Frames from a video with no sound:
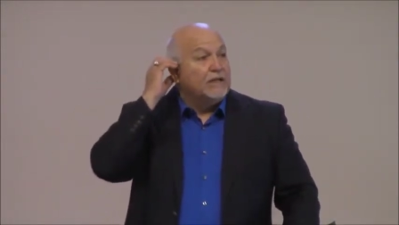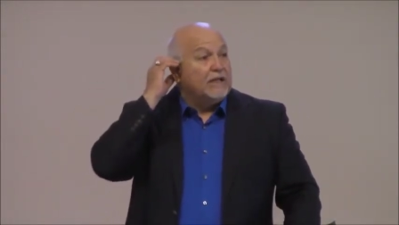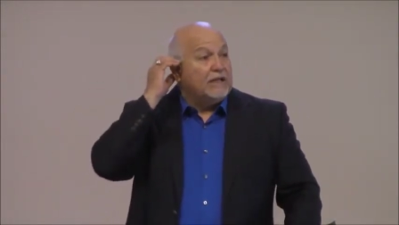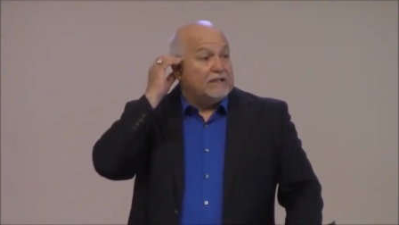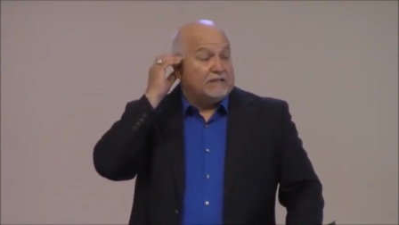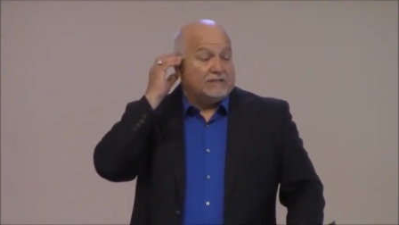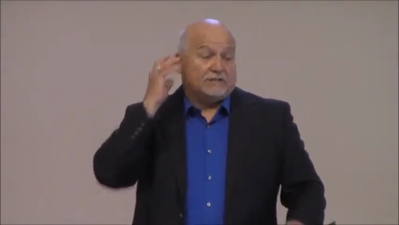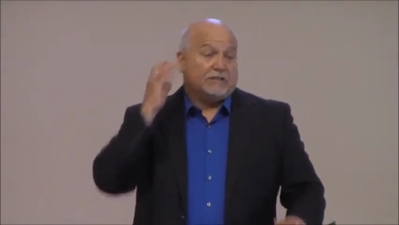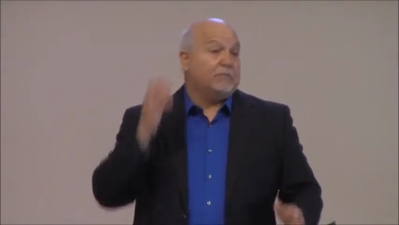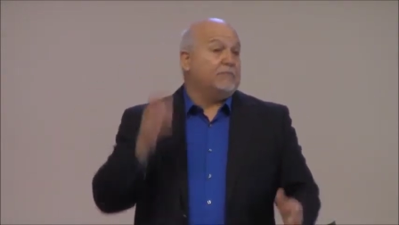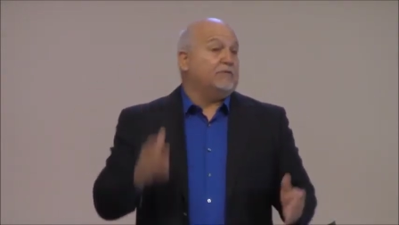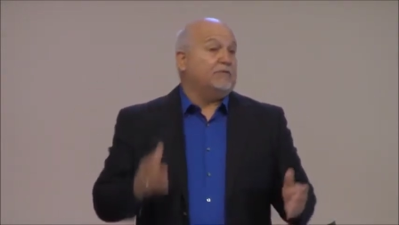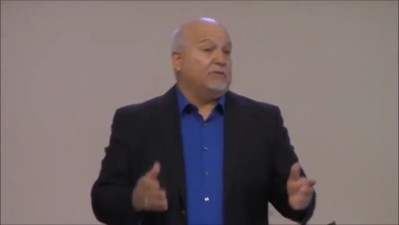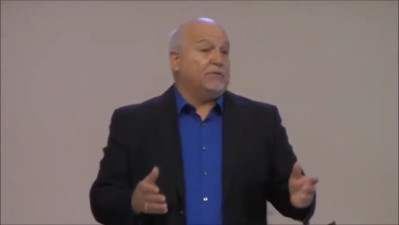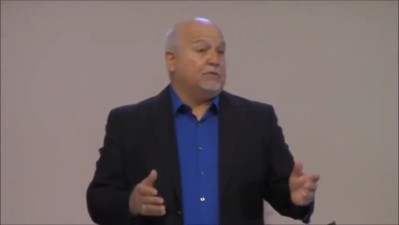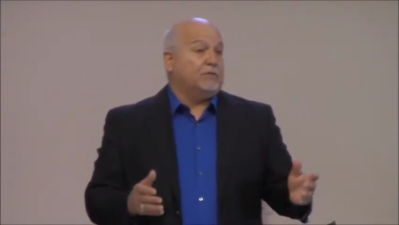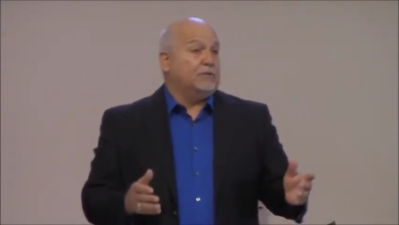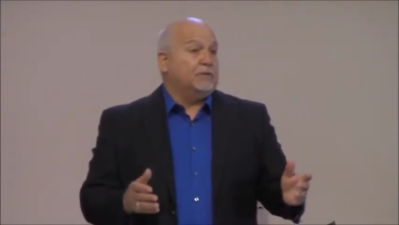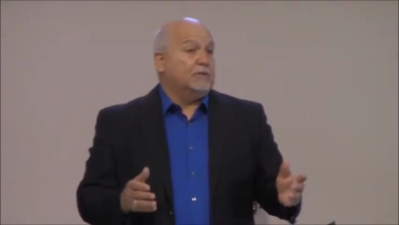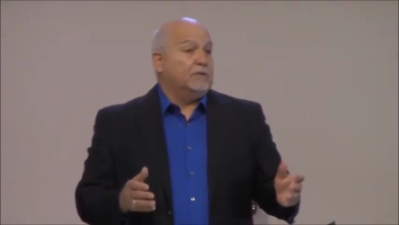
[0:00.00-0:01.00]
And some of
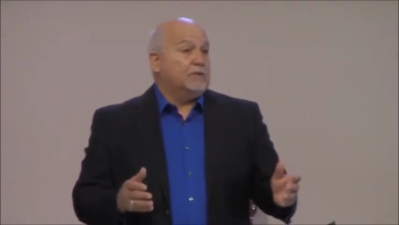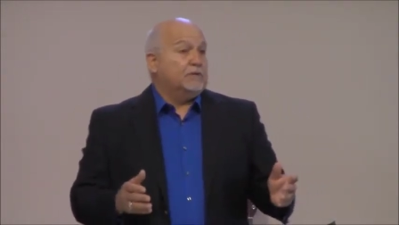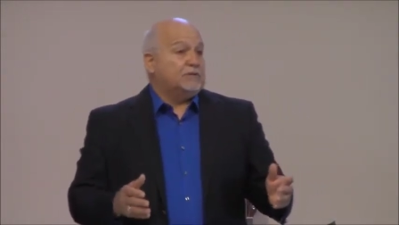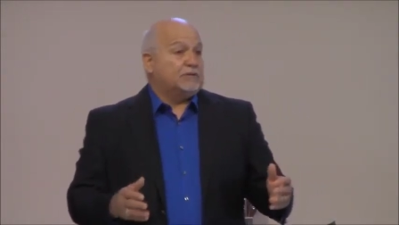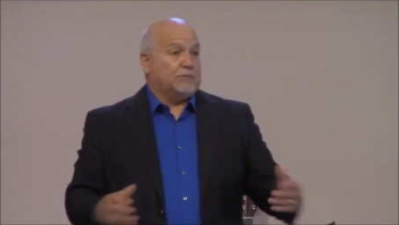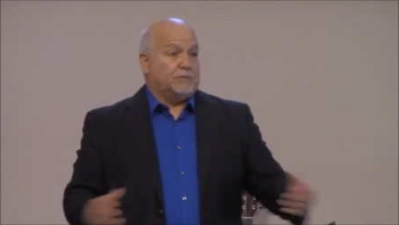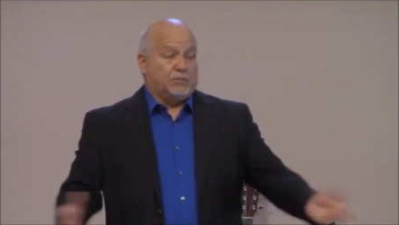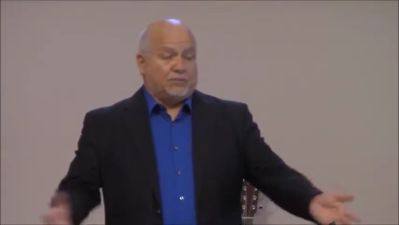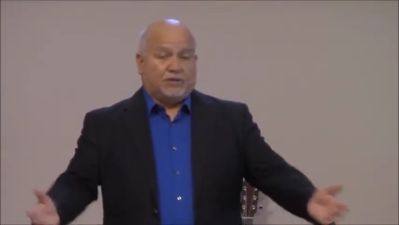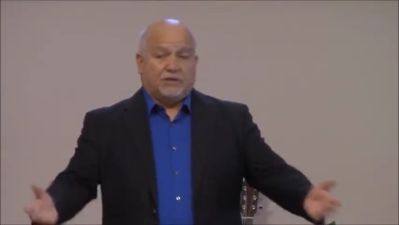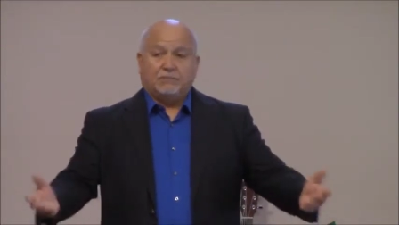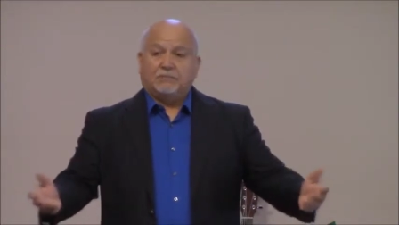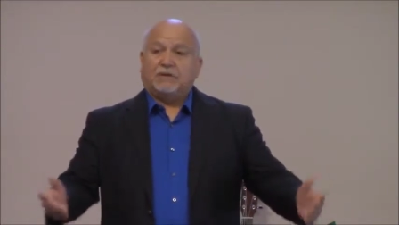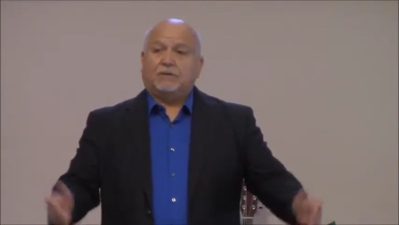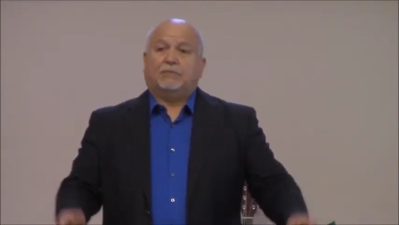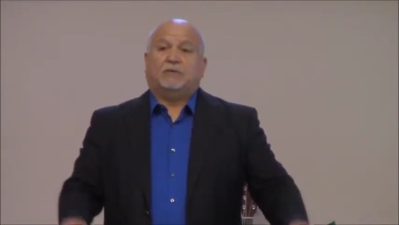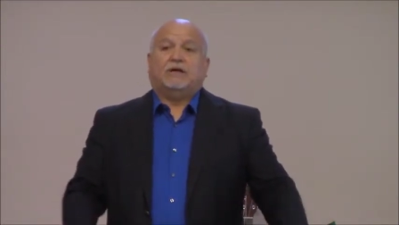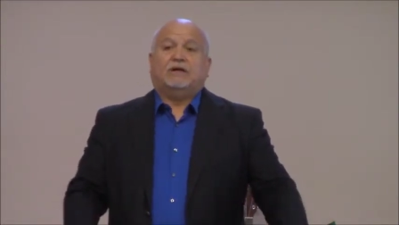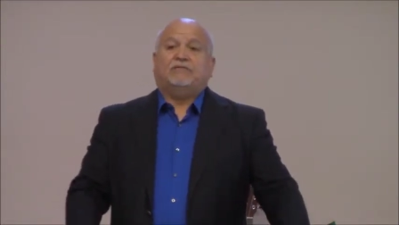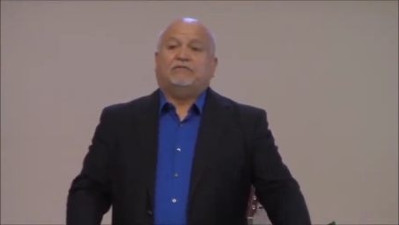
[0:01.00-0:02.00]
you supported my
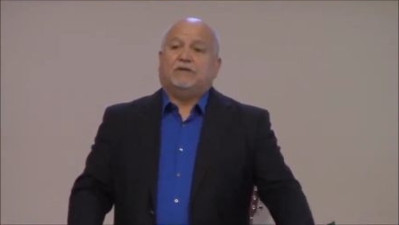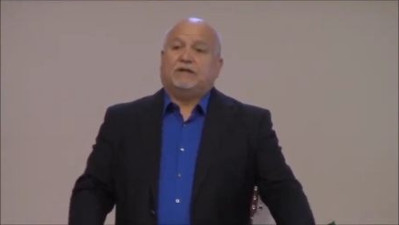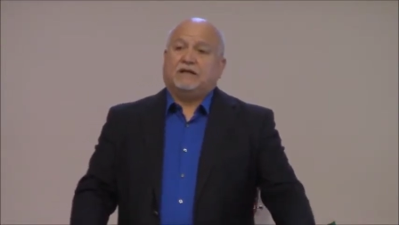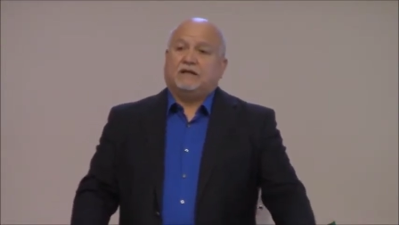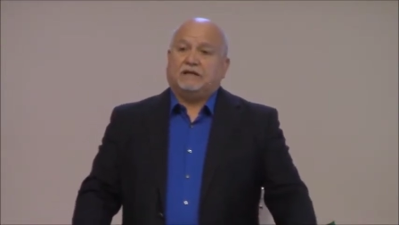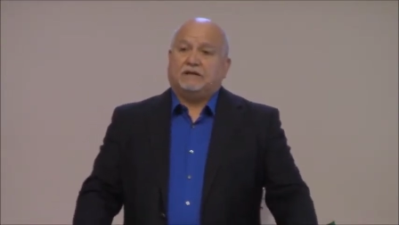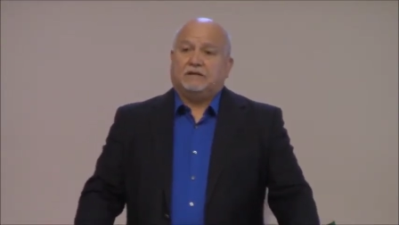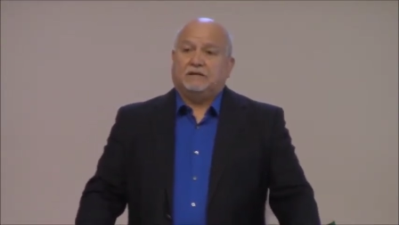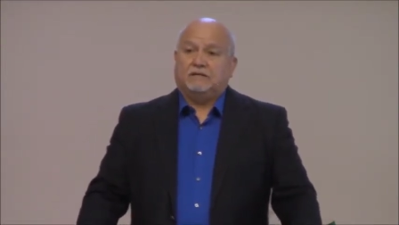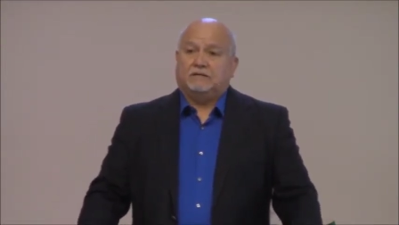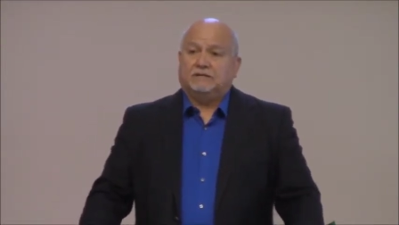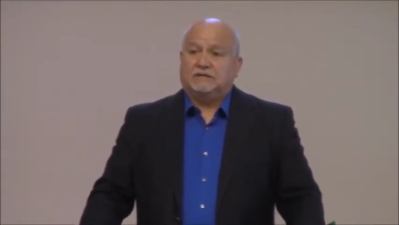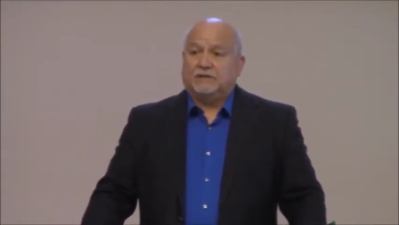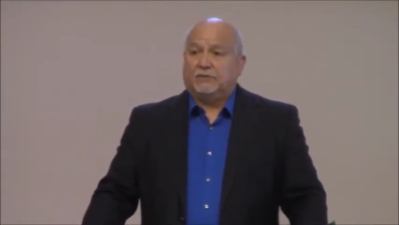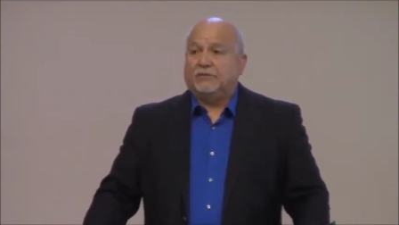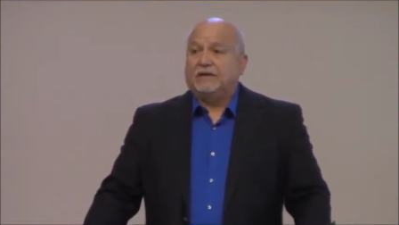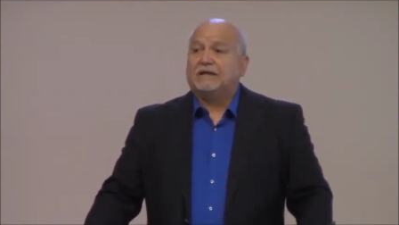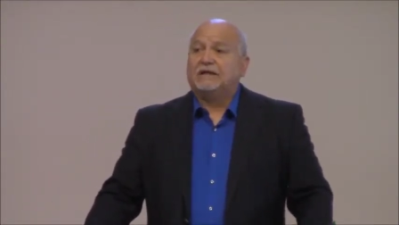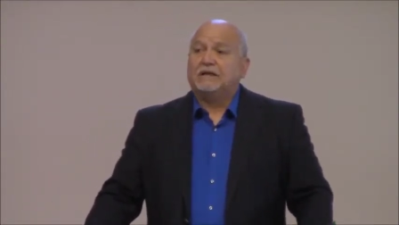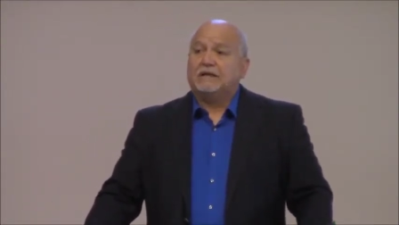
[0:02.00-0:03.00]
wife and I
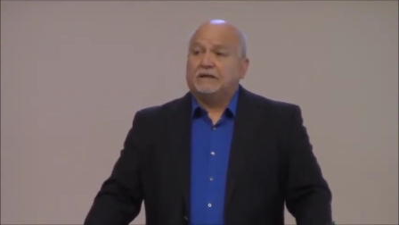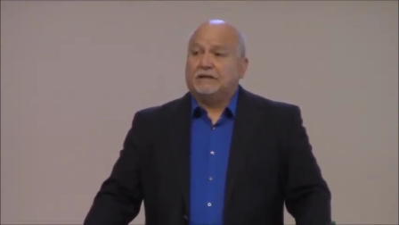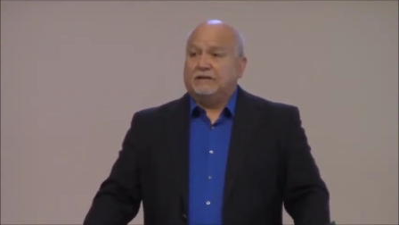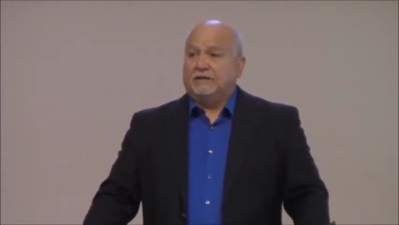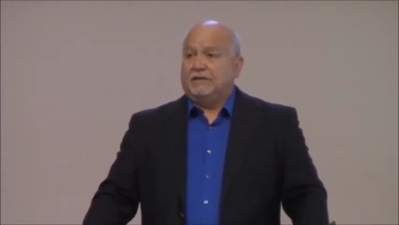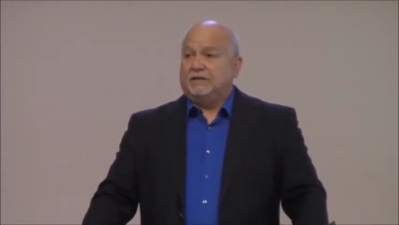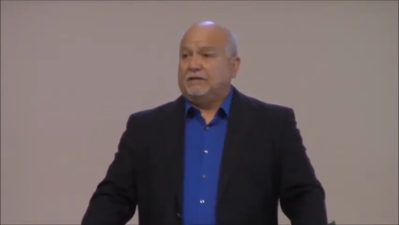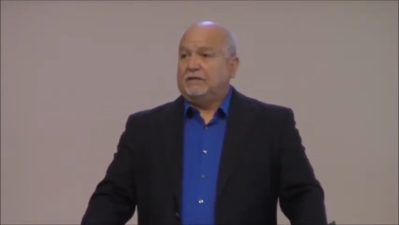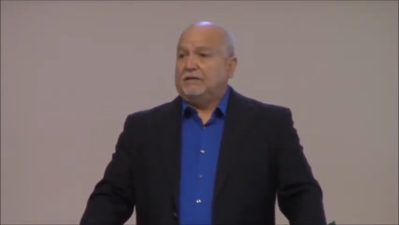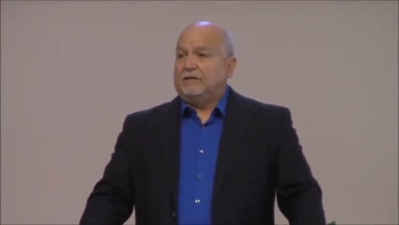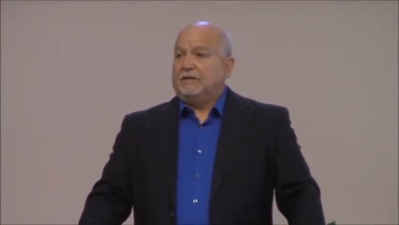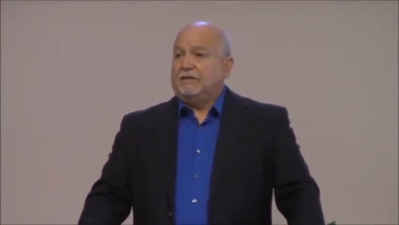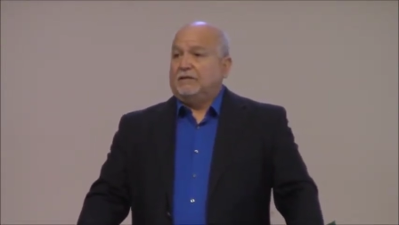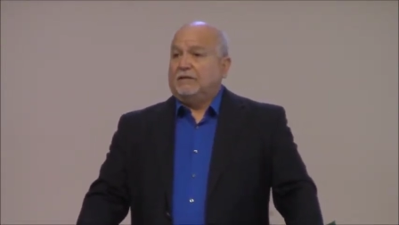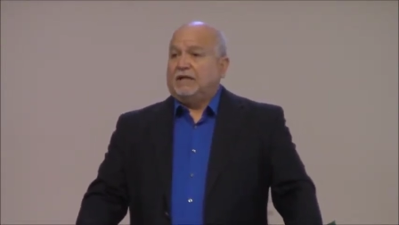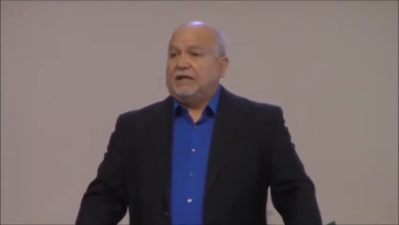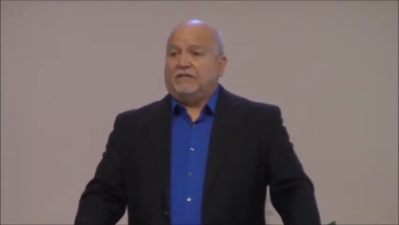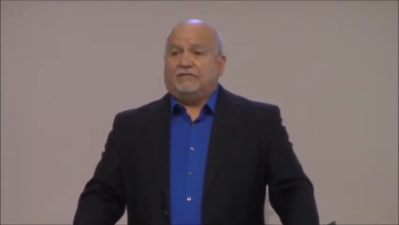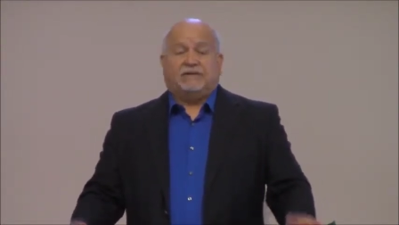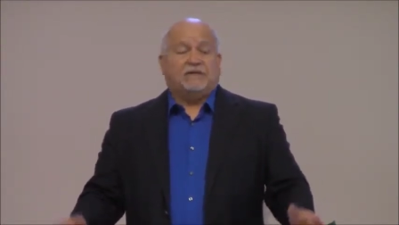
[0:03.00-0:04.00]
directly,
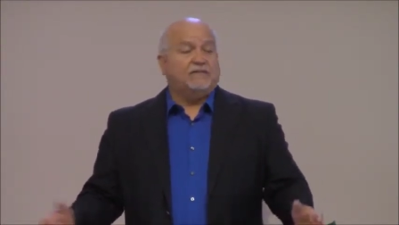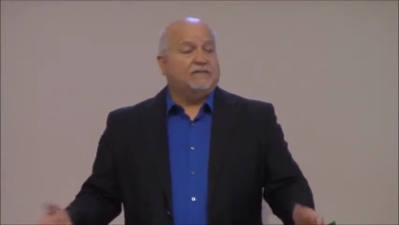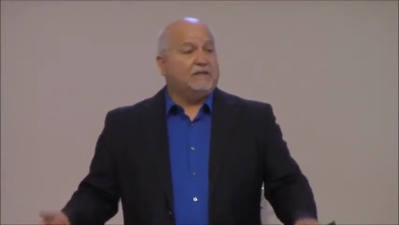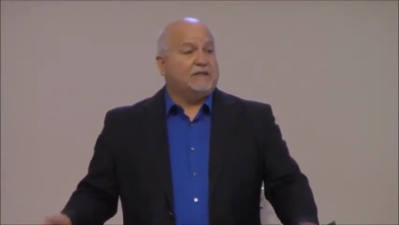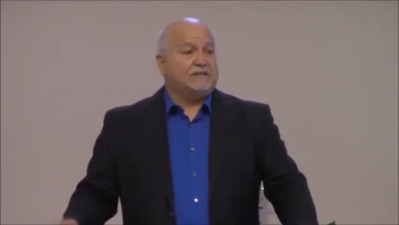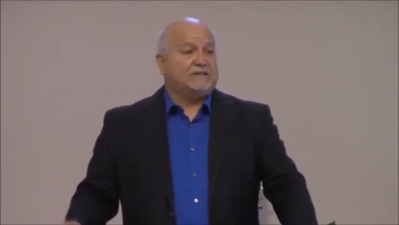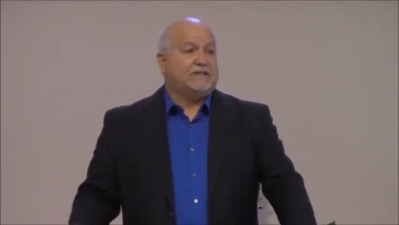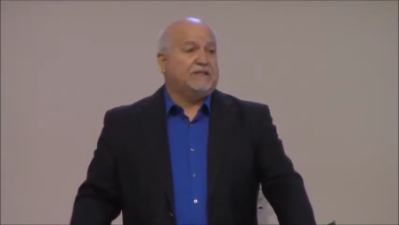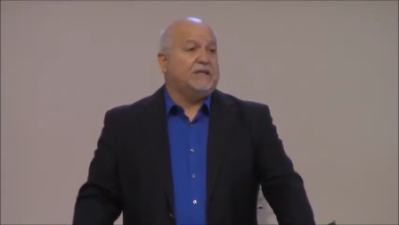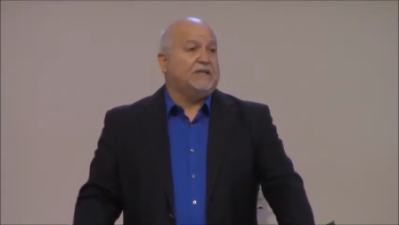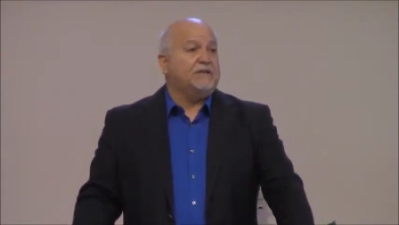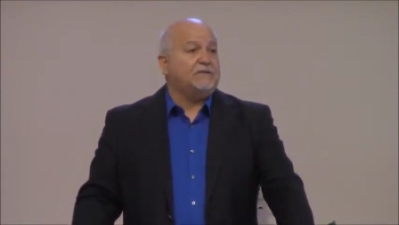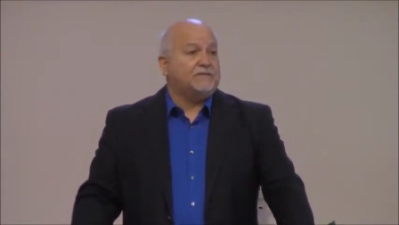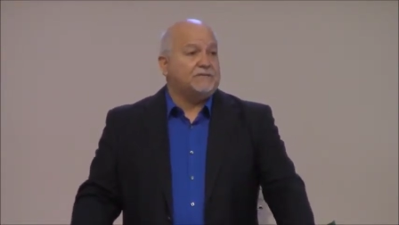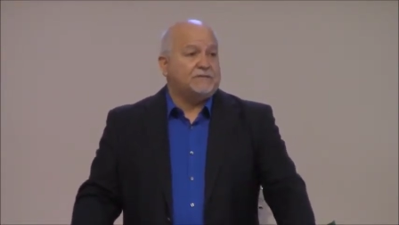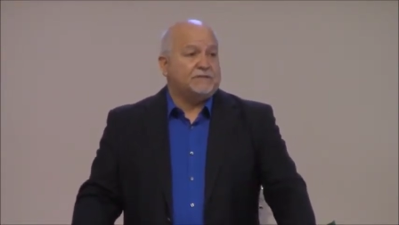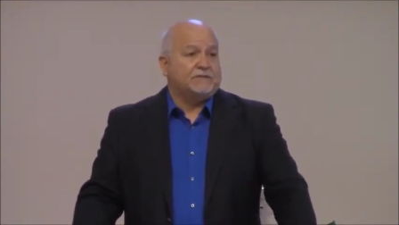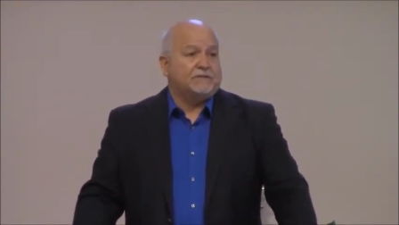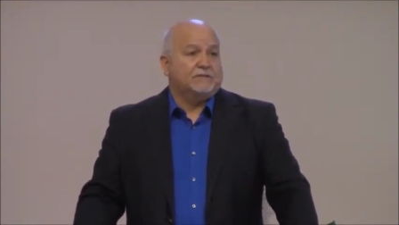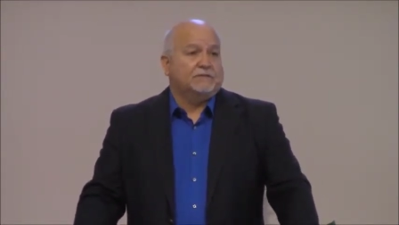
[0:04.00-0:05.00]
have given us
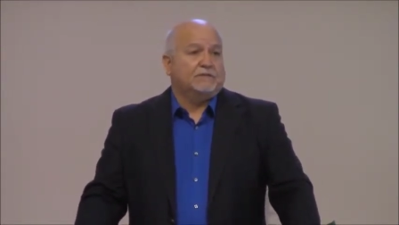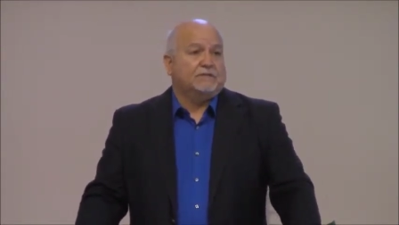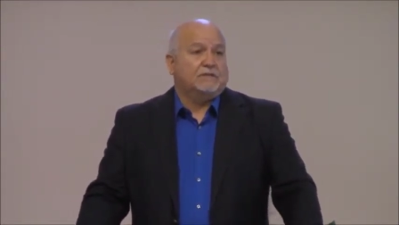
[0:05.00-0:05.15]
gifts.